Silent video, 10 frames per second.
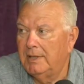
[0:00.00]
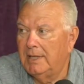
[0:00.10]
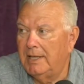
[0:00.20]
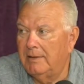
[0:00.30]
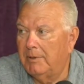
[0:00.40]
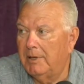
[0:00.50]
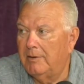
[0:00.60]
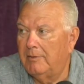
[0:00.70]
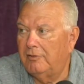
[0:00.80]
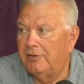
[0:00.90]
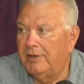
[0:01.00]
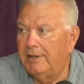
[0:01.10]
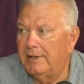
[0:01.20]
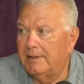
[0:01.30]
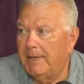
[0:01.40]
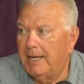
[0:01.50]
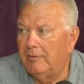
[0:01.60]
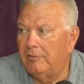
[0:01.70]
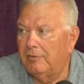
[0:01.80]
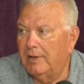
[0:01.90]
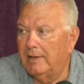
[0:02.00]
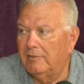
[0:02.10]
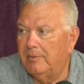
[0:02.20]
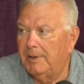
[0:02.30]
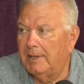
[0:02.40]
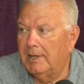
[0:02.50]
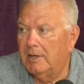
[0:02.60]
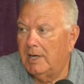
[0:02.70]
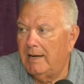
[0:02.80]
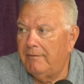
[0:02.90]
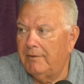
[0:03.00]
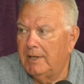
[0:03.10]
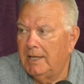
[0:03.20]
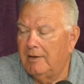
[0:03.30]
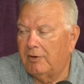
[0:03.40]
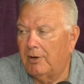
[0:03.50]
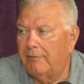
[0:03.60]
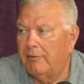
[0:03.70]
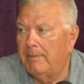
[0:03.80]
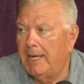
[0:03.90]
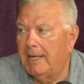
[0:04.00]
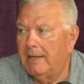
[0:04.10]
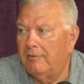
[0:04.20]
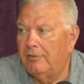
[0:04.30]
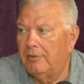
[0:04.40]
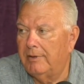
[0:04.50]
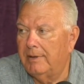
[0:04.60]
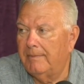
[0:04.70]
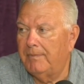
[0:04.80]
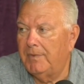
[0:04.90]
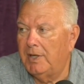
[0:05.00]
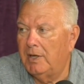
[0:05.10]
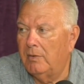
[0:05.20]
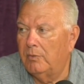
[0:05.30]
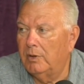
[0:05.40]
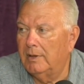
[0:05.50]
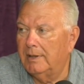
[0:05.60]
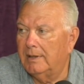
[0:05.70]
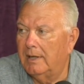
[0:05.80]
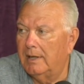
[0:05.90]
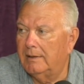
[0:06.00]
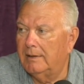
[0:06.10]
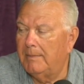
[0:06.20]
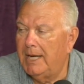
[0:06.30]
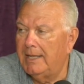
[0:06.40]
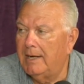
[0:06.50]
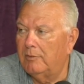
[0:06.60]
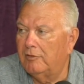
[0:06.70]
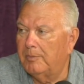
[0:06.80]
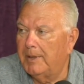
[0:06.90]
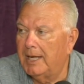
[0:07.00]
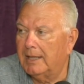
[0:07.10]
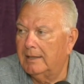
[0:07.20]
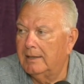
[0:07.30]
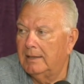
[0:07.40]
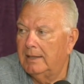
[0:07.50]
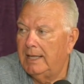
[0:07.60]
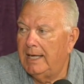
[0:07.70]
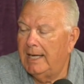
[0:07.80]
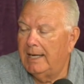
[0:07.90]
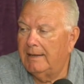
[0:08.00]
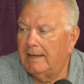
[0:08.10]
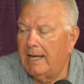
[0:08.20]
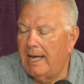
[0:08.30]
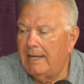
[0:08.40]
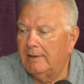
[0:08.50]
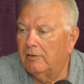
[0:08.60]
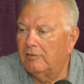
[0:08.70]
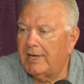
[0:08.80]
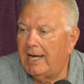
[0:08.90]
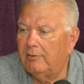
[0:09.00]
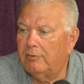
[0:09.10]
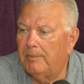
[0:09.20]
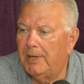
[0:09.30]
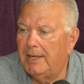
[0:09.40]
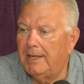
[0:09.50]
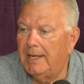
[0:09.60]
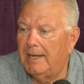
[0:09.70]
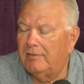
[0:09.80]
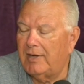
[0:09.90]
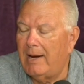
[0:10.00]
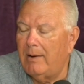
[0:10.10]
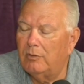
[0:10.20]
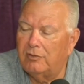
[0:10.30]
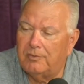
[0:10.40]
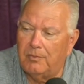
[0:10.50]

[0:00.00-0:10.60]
and the players see that the manager's legs have been cut off, it's hard for the manager to, you know, really demand that respect. And I think those guys were butting heads. I was